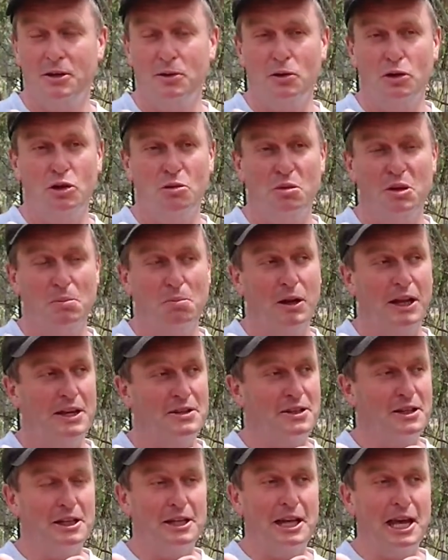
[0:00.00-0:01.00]
or be
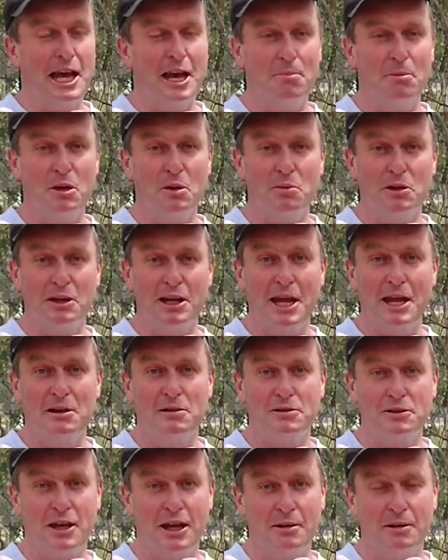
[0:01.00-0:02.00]
blazingly happy when
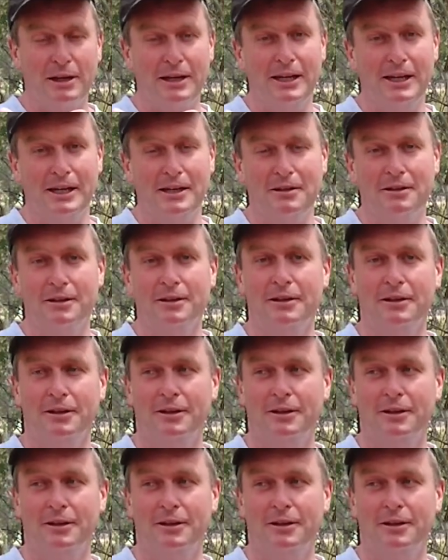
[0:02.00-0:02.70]
hell's going down.